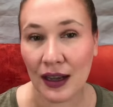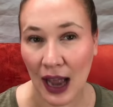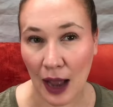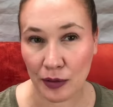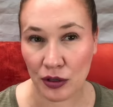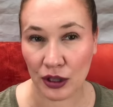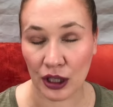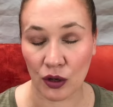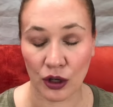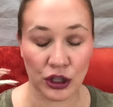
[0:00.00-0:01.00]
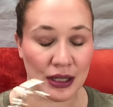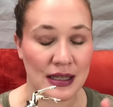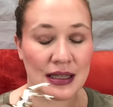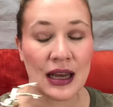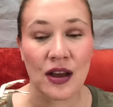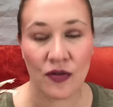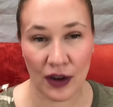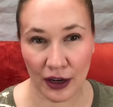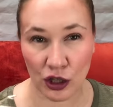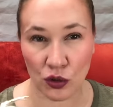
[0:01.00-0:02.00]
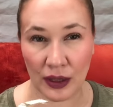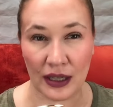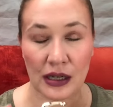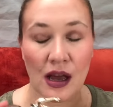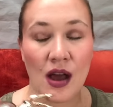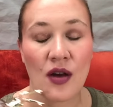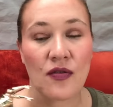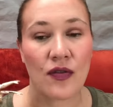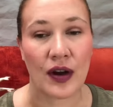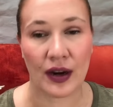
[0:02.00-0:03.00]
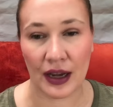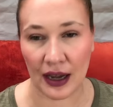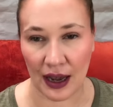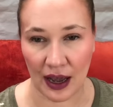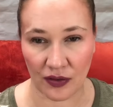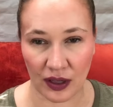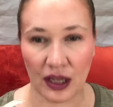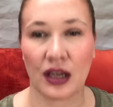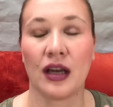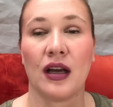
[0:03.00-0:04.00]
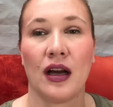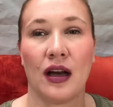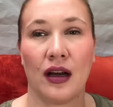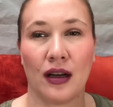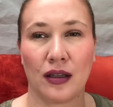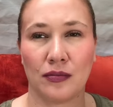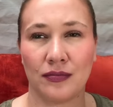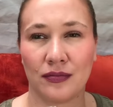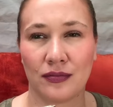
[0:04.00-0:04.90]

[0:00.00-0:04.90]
Absolutely gorgeous, very sweet, very heavy, um,